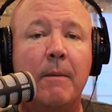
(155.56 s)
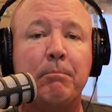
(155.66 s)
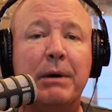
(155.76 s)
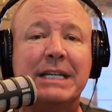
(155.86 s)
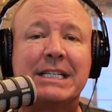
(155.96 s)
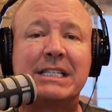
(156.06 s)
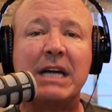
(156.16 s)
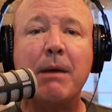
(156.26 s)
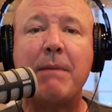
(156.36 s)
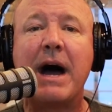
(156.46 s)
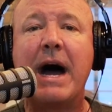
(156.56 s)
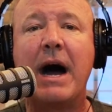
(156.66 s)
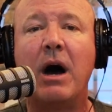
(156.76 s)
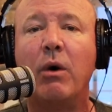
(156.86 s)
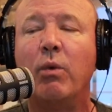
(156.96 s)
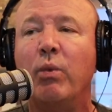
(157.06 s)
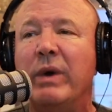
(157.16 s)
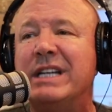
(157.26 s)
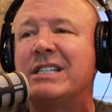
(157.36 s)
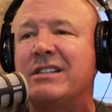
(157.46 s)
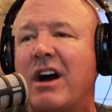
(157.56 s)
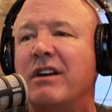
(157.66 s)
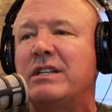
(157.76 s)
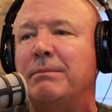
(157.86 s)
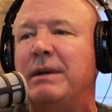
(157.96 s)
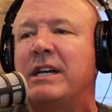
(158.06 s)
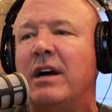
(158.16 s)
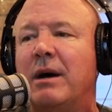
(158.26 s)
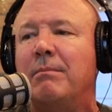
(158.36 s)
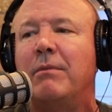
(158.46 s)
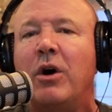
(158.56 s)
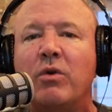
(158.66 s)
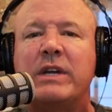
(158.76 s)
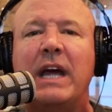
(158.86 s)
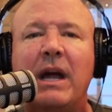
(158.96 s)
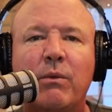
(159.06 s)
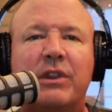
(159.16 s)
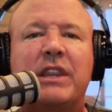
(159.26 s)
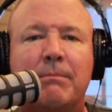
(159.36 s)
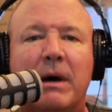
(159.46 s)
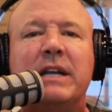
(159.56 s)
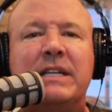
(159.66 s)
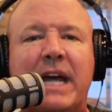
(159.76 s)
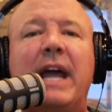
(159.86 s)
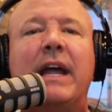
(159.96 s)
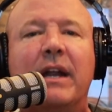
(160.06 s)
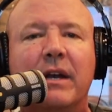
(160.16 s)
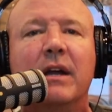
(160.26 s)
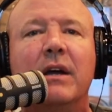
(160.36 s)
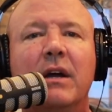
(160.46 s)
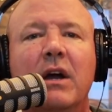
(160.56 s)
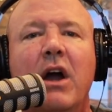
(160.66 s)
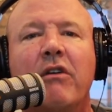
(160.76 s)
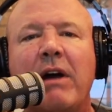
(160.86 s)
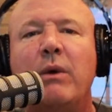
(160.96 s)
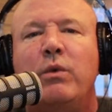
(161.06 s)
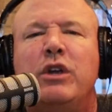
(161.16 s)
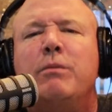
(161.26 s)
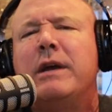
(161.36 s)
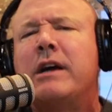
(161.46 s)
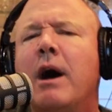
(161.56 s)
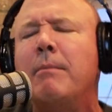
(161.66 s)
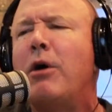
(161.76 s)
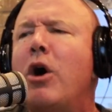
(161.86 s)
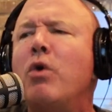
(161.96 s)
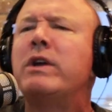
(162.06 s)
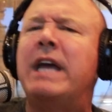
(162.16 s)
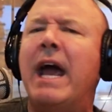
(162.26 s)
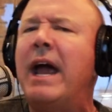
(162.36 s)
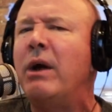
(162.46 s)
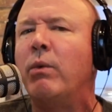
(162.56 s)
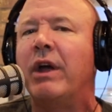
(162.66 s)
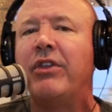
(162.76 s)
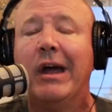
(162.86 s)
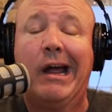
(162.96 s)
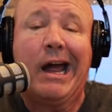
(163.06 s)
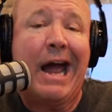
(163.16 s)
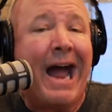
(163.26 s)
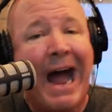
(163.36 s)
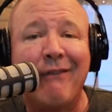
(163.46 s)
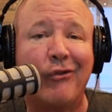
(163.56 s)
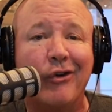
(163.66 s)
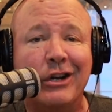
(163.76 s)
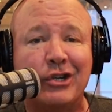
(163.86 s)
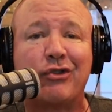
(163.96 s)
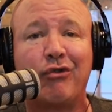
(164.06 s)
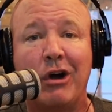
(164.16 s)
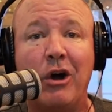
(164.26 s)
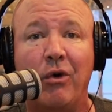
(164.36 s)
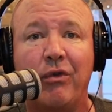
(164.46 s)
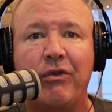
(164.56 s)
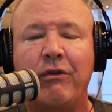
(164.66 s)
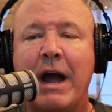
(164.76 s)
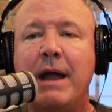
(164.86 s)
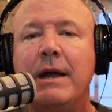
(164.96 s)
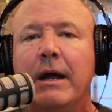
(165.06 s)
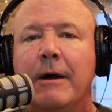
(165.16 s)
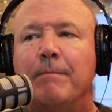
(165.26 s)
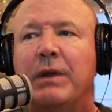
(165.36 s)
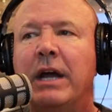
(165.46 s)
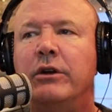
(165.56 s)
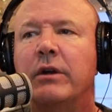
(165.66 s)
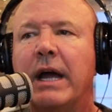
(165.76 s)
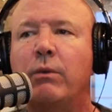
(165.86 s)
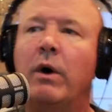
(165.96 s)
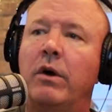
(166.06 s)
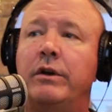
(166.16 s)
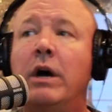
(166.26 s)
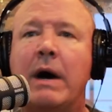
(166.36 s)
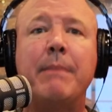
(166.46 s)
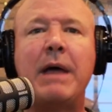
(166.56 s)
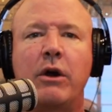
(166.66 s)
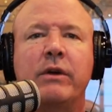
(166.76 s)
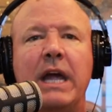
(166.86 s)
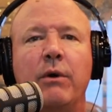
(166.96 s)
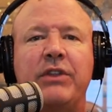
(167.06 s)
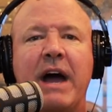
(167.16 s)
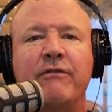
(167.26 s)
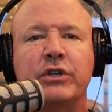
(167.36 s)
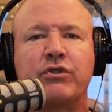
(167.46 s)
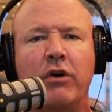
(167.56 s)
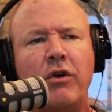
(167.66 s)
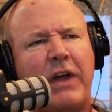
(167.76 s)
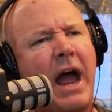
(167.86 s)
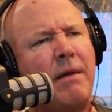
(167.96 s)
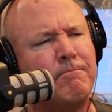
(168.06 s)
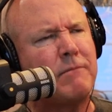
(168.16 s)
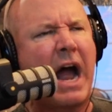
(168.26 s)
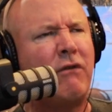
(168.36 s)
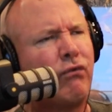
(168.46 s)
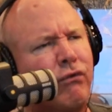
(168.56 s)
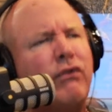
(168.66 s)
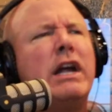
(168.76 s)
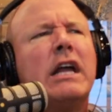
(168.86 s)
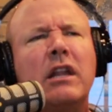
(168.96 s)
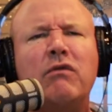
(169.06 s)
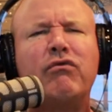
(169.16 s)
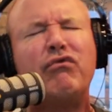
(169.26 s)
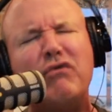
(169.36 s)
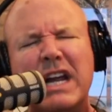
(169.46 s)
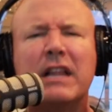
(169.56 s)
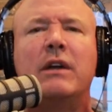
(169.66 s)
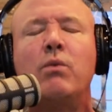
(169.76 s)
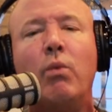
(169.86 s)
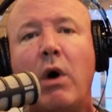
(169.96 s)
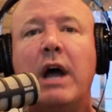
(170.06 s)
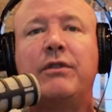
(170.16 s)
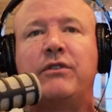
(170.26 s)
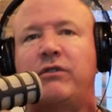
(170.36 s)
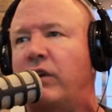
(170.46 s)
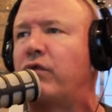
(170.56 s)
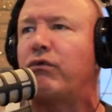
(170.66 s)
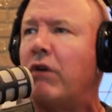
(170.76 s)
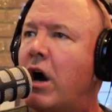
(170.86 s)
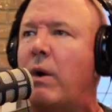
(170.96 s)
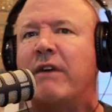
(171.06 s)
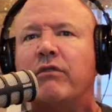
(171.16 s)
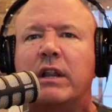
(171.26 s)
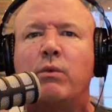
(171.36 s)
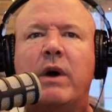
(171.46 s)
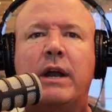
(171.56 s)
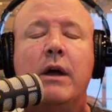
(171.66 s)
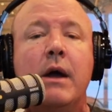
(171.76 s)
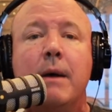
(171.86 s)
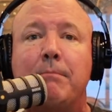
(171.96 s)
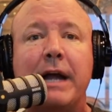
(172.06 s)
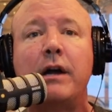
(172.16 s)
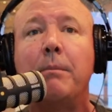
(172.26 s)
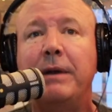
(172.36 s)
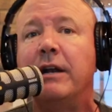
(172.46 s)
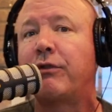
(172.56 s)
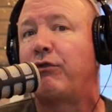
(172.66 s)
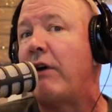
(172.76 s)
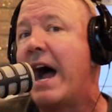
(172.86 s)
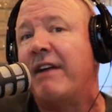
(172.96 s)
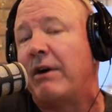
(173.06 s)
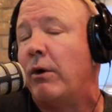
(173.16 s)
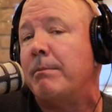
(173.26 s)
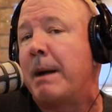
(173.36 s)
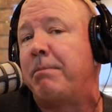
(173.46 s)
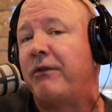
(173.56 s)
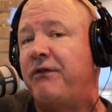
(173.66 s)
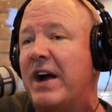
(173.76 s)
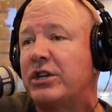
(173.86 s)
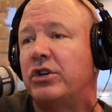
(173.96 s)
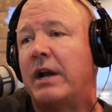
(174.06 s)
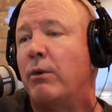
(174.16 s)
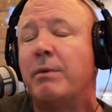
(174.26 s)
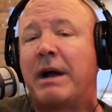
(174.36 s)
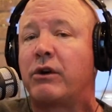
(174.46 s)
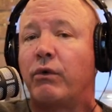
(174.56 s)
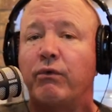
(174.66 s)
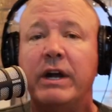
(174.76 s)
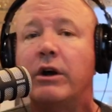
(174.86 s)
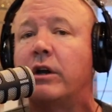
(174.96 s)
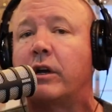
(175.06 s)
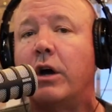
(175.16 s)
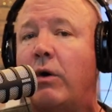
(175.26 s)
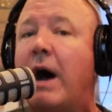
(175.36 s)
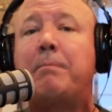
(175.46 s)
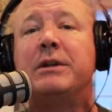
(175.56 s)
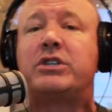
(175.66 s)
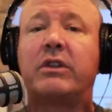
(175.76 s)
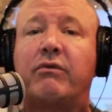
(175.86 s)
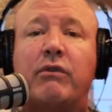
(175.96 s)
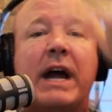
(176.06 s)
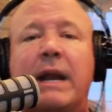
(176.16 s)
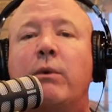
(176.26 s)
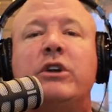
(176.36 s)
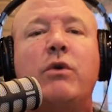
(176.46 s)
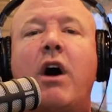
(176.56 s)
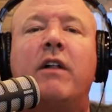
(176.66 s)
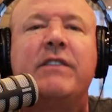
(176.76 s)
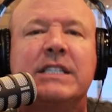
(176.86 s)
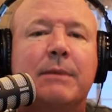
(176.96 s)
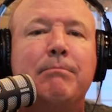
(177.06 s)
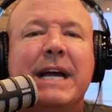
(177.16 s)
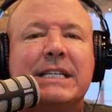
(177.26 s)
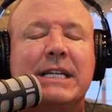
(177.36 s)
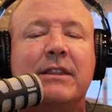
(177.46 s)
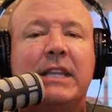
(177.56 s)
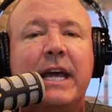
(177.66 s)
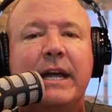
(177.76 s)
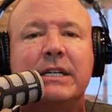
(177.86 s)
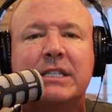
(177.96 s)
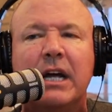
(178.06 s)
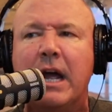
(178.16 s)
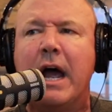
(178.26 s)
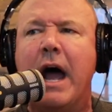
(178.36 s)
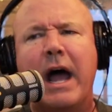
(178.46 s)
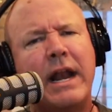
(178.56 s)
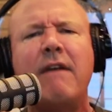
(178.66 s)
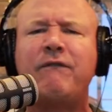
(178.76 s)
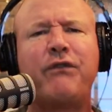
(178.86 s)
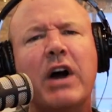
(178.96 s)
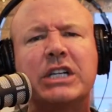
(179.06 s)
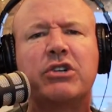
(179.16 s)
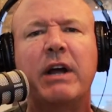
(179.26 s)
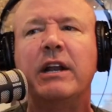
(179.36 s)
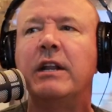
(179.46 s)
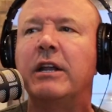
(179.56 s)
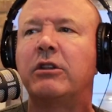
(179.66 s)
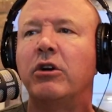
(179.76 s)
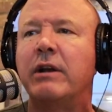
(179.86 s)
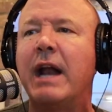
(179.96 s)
but somehow we start to become okay with the mundane right? You become okay with average growth, right? And you're like, well, no, I'm not okay with average growth. I'm I really, really want to grow. I really want my company to thrive. I want my profession. I want my career to go up and to the right. I want to do all of these amazing things. And I'm frustrated that they're